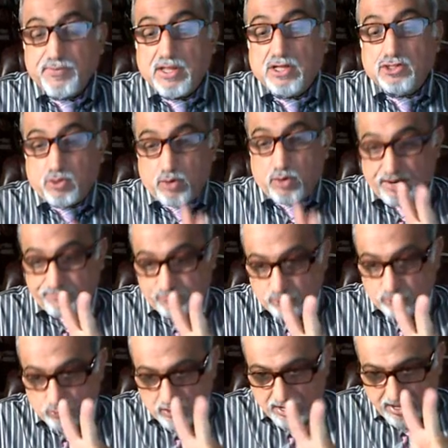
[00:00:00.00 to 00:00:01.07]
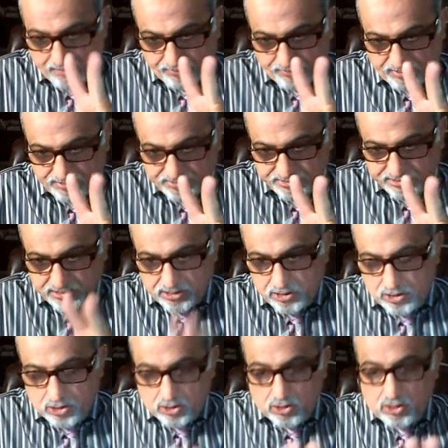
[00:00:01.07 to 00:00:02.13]
So we have 2 apples
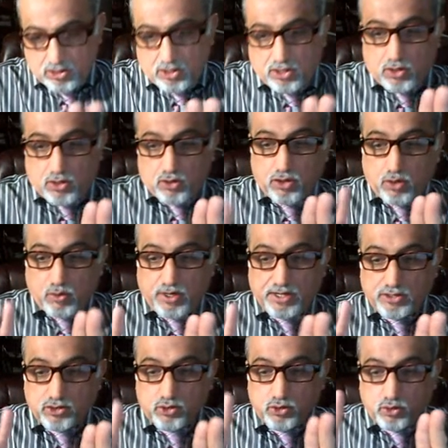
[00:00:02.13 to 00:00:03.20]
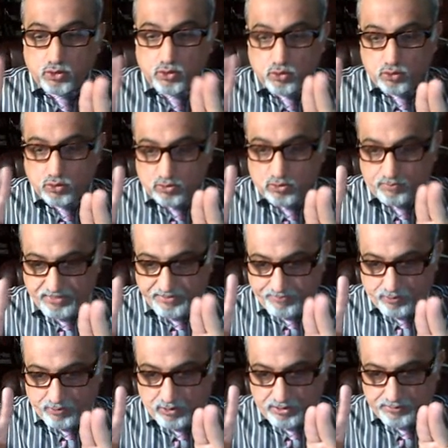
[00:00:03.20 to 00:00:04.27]
going to 2
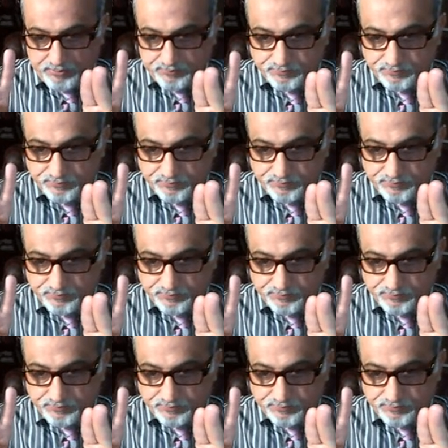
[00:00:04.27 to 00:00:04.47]
people.